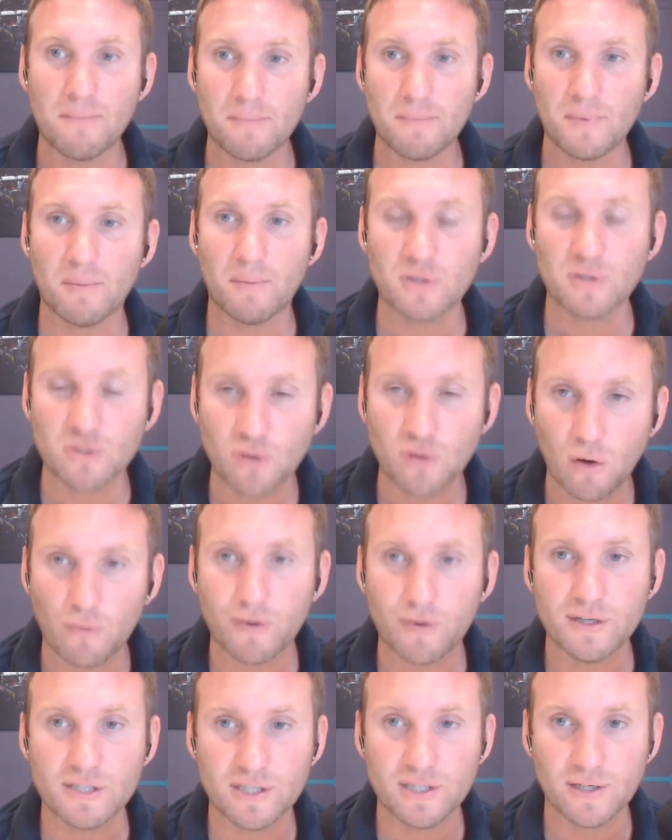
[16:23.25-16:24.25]

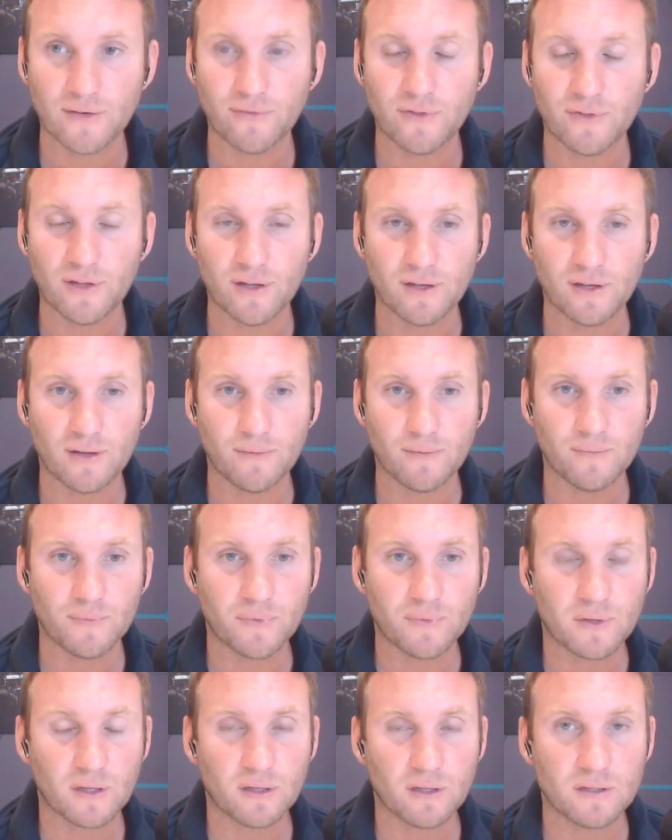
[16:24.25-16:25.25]
majority of the
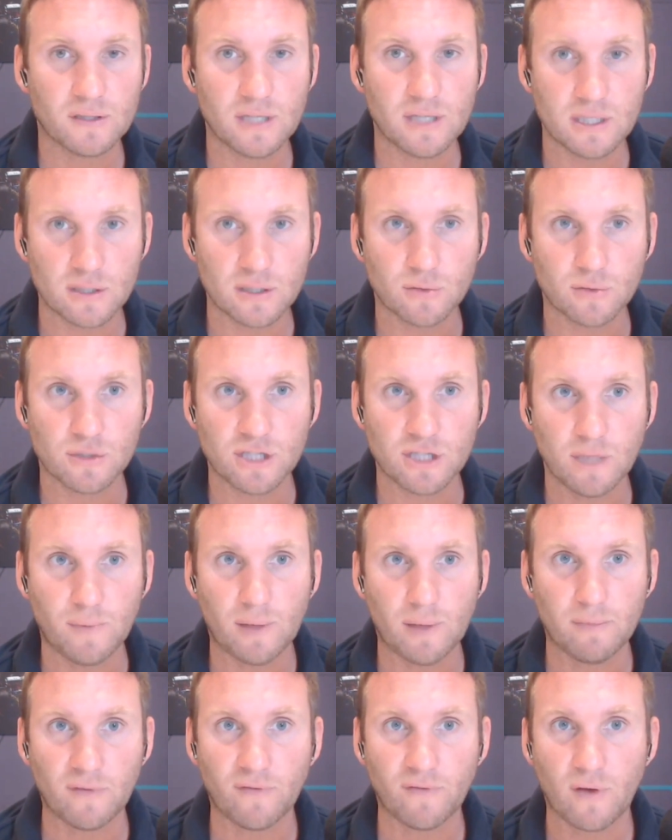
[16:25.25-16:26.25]
digital
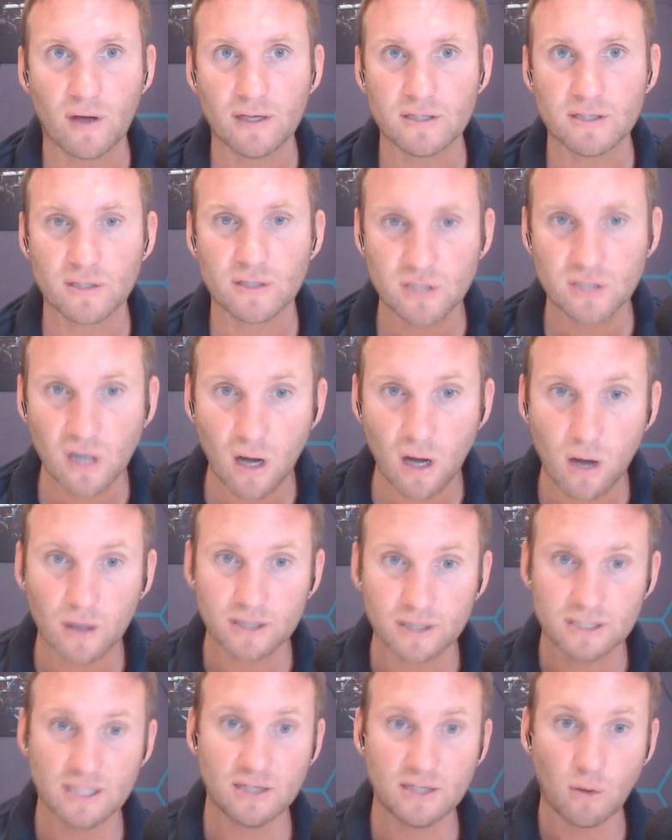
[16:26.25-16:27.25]
shipping providers are
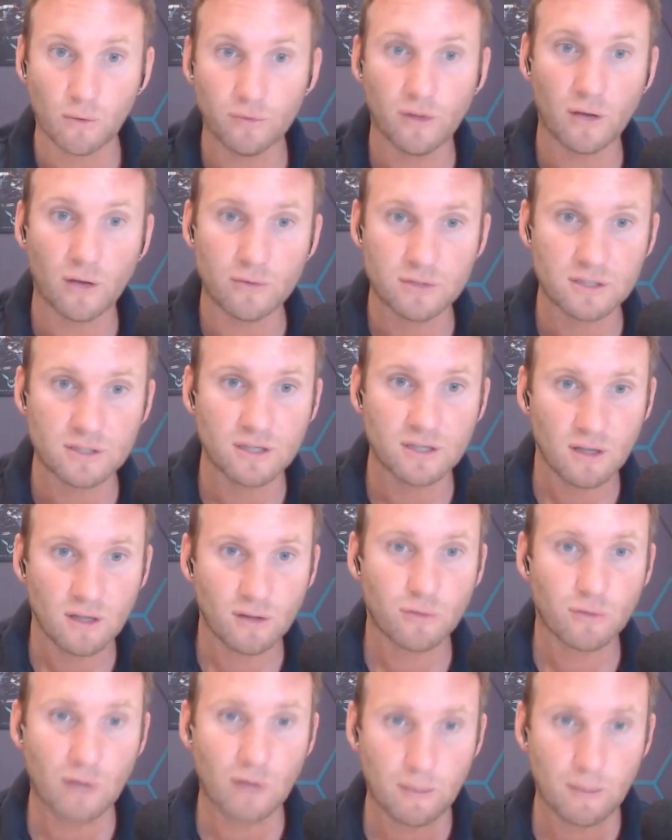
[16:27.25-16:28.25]
targeted on those
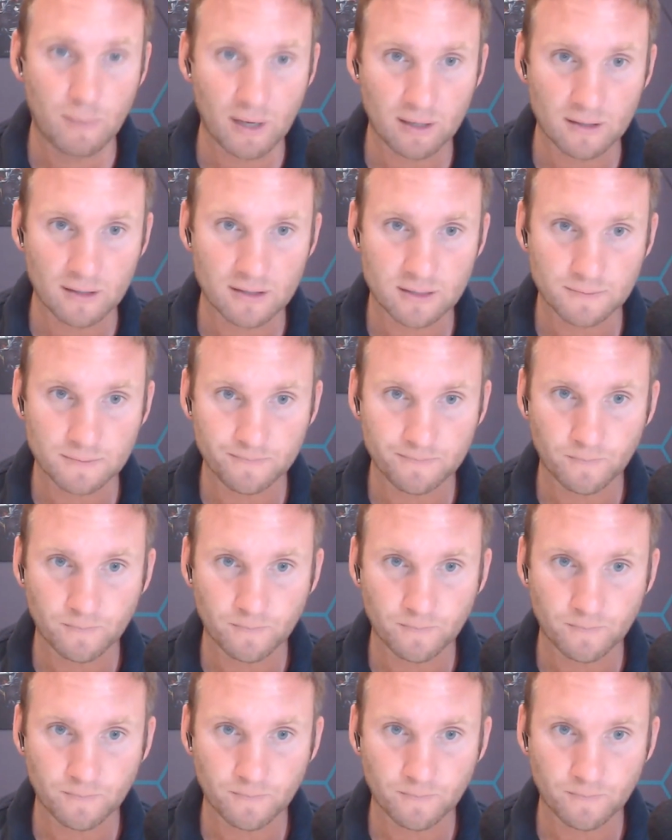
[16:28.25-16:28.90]
three pillars.